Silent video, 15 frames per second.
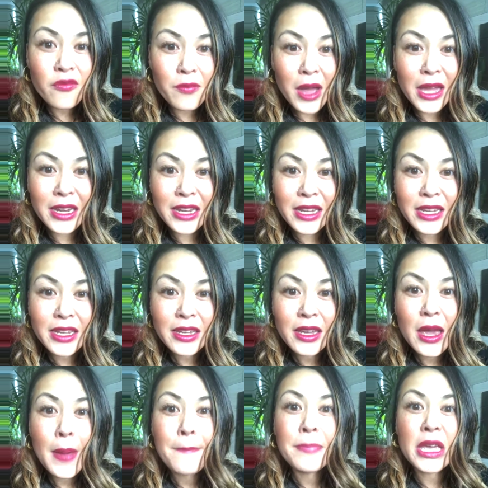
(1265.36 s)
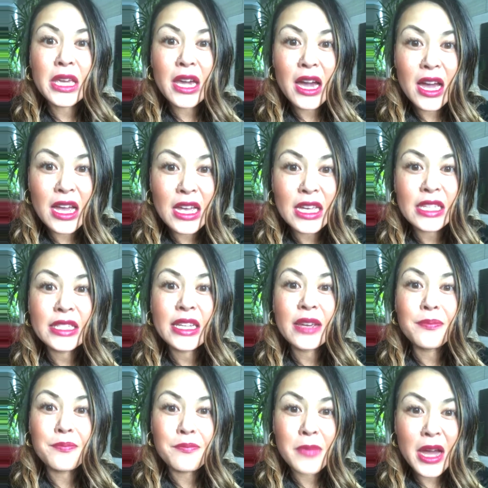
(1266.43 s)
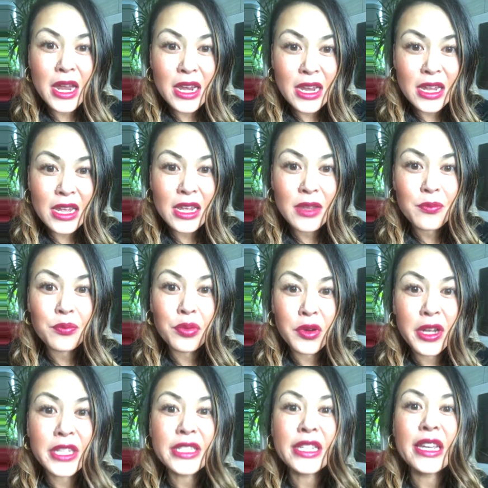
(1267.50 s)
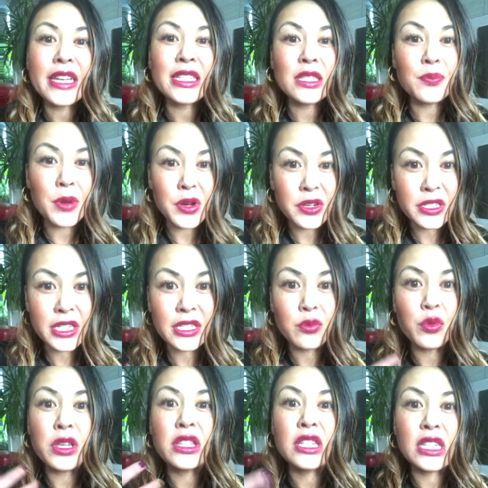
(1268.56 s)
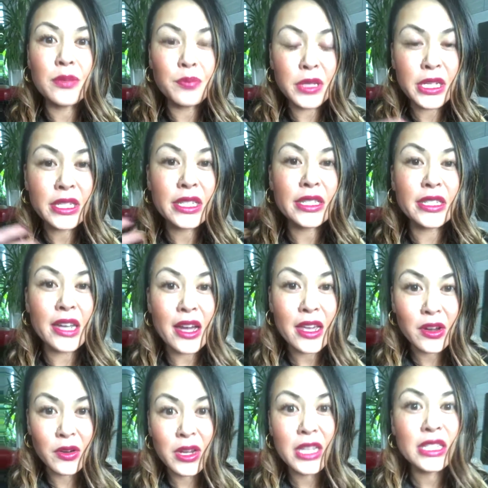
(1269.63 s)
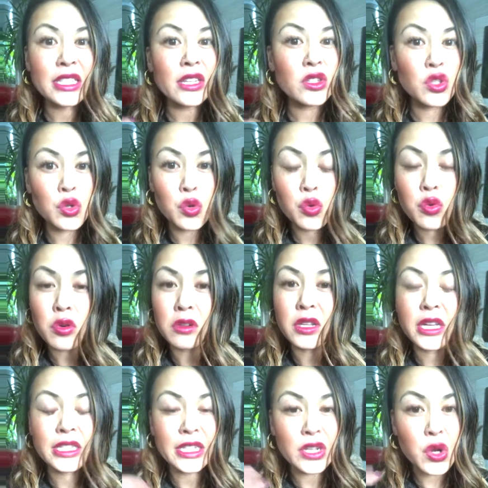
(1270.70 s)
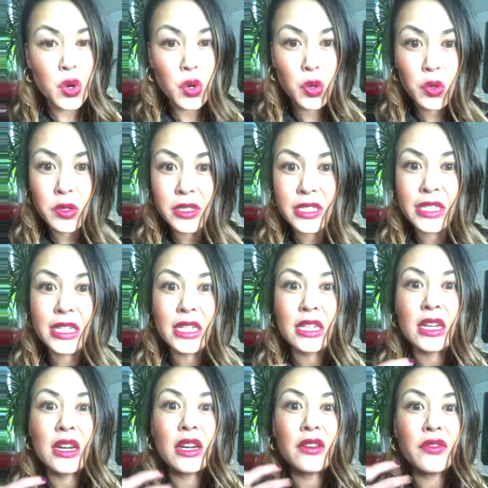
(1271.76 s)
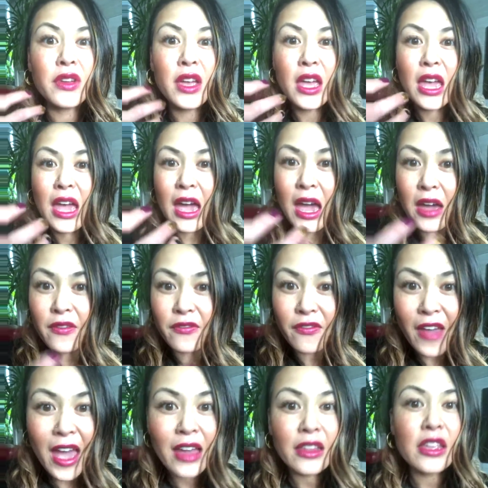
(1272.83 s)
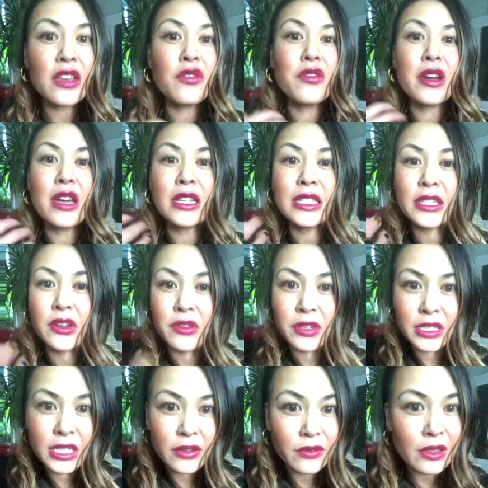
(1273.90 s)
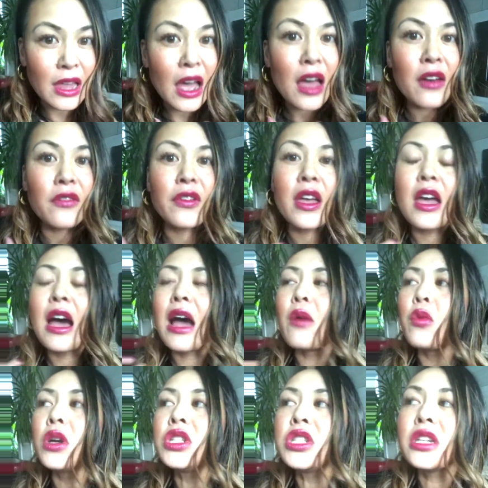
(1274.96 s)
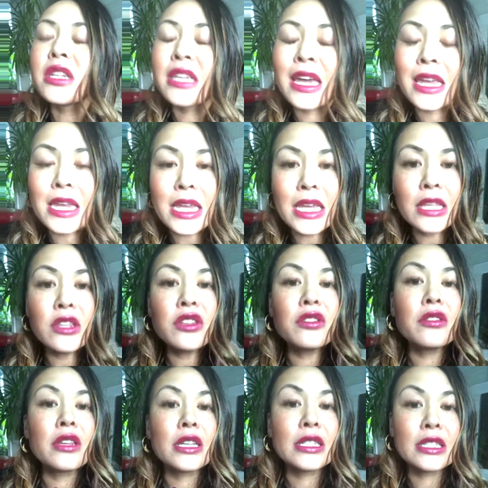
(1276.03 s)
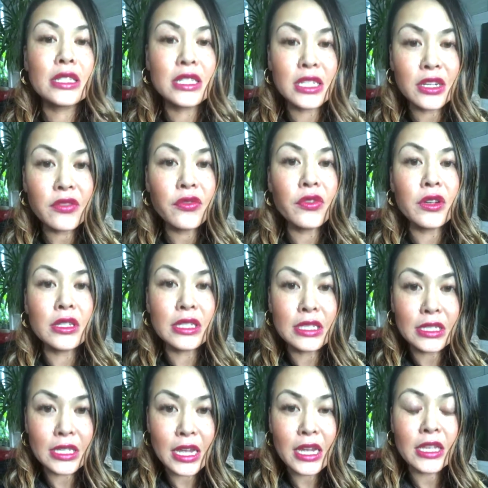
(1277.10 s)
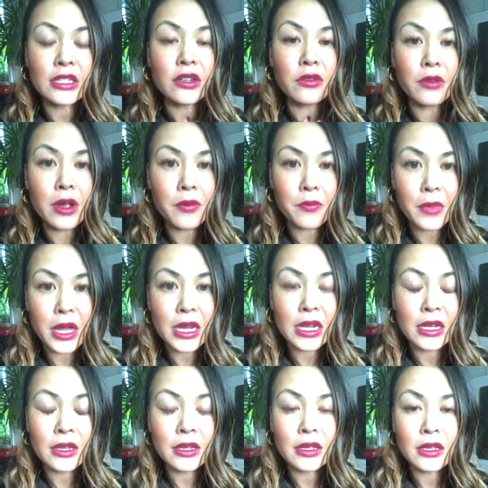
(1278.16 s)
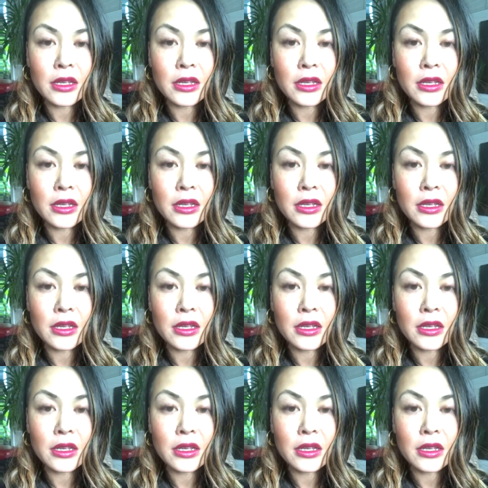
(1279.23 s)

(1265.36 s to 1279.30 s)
money because money brings the experiences we deeply desire. It's a tool. It's a currency of value. It's a currency of love. I want you to get into this different states around money.